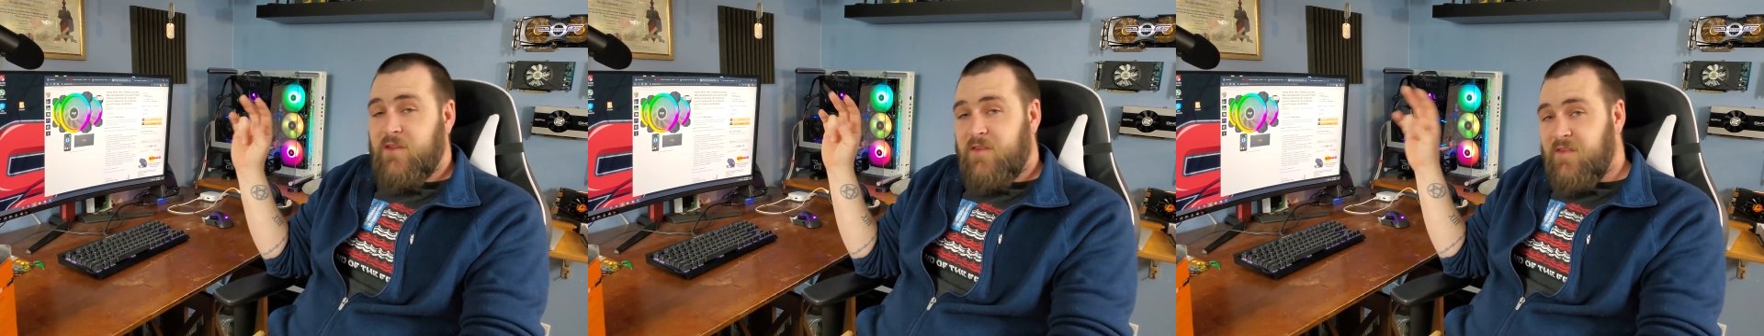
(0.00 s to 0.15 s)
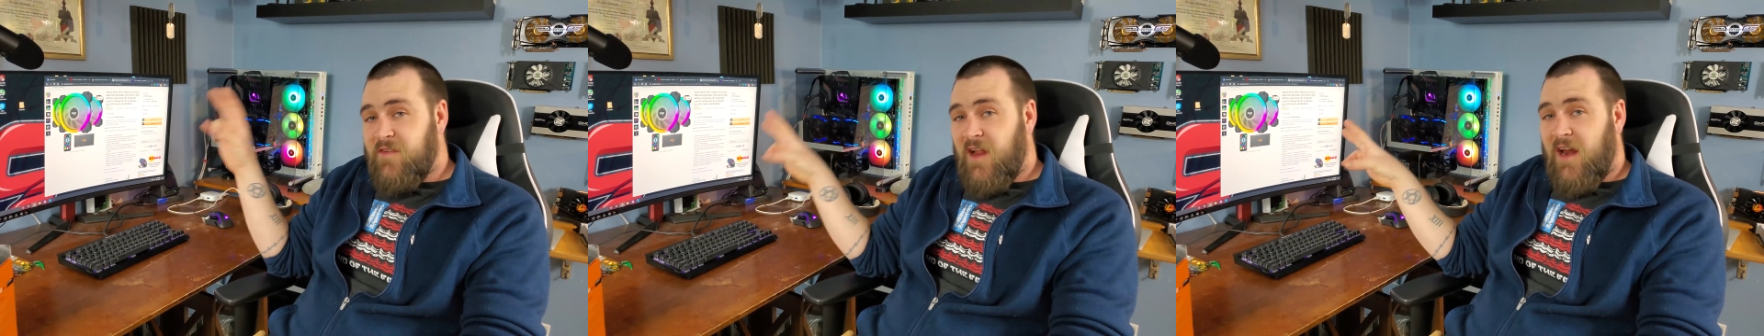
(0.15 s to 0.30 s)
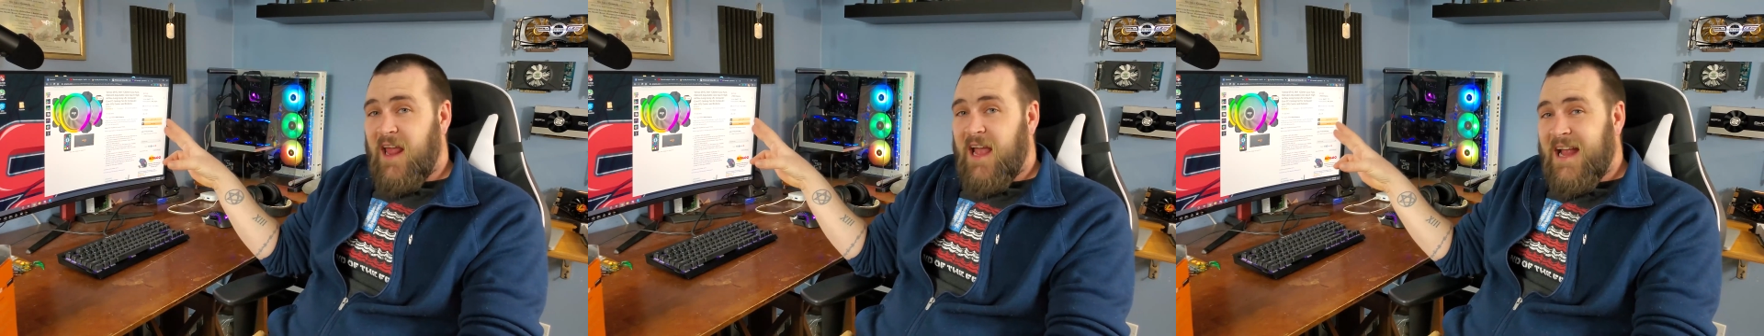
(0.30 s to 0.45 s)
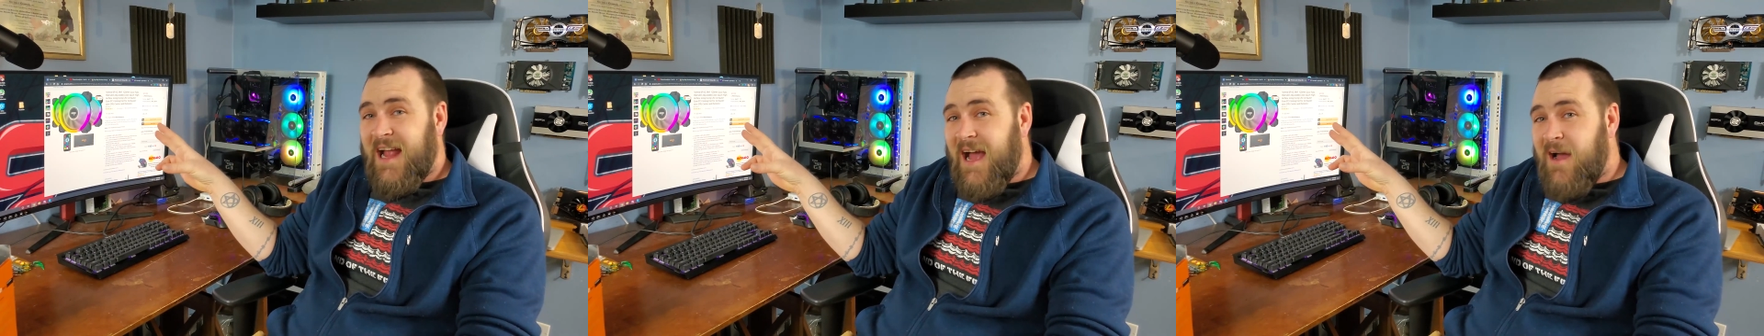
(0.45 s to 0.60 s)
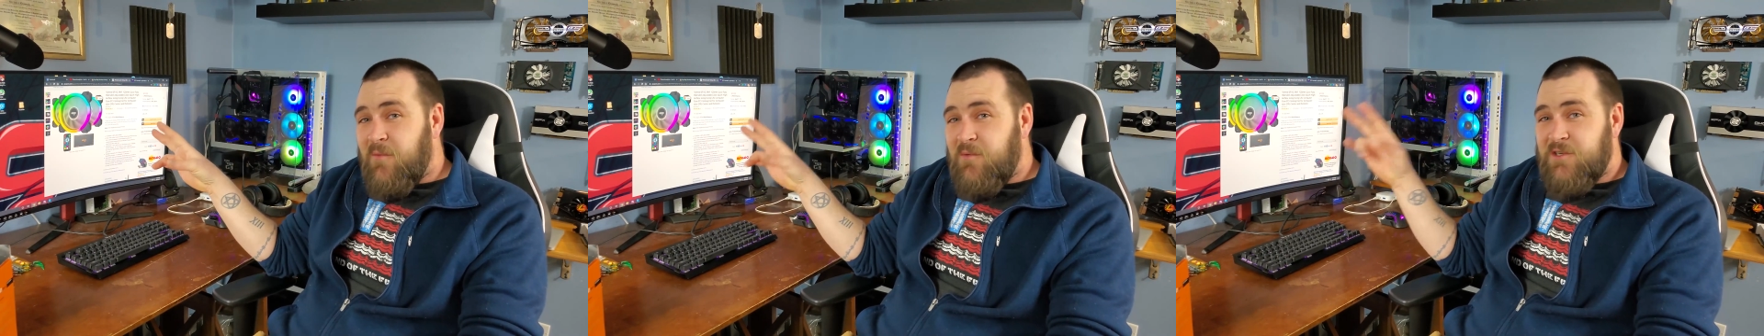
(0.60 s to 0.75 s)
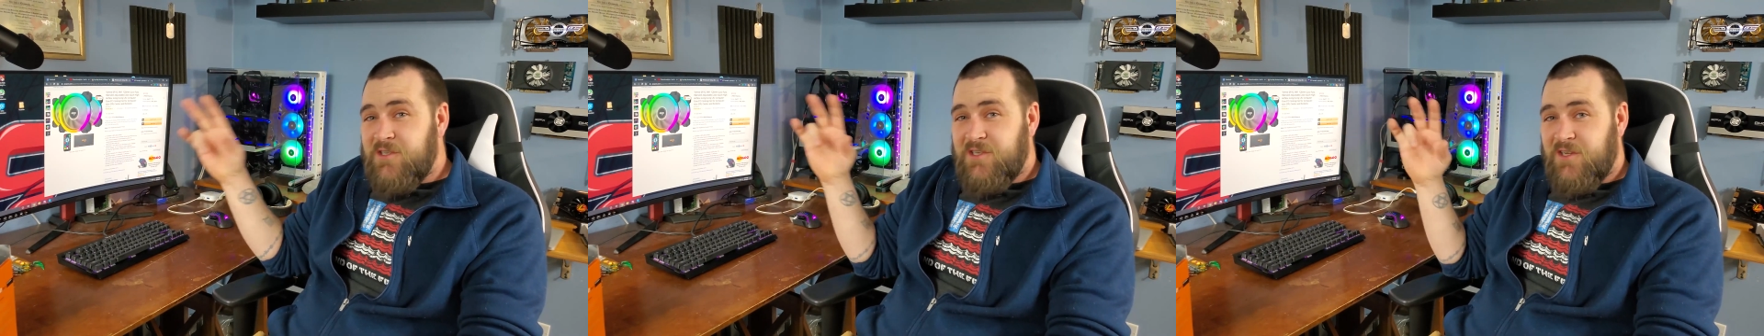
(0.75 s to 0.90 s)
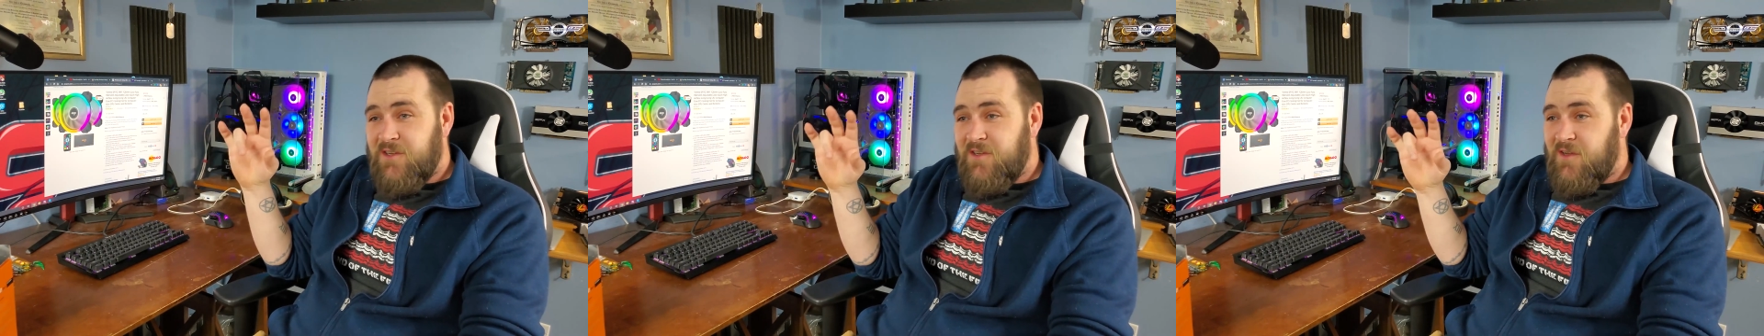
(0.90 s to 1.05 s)
the set I got
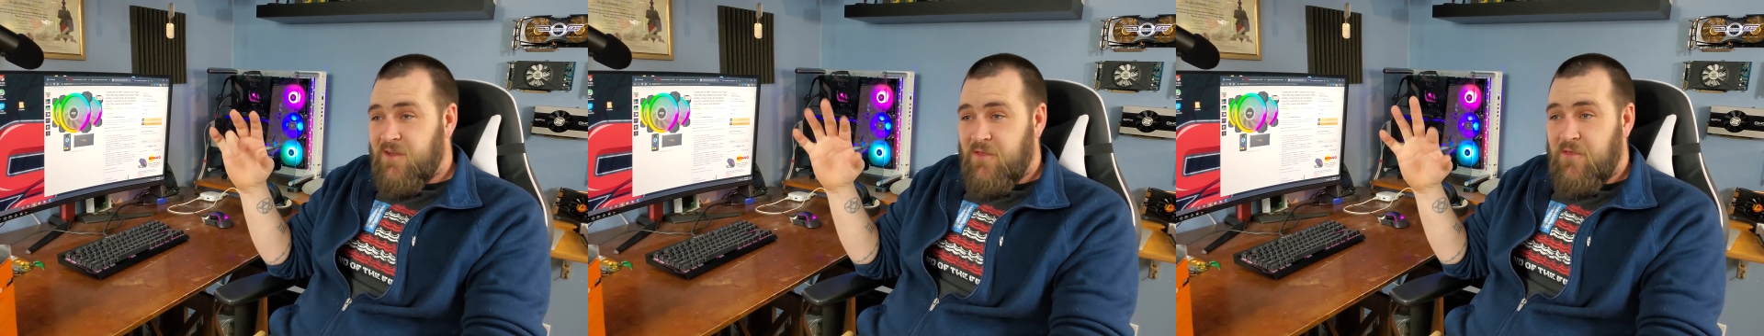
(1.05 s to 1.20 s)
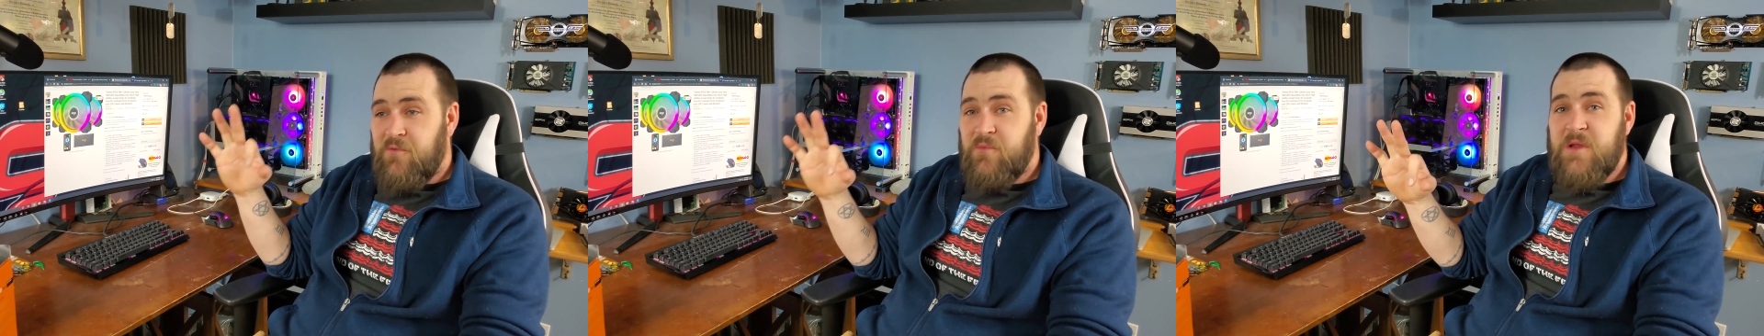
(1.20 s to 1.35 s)
was a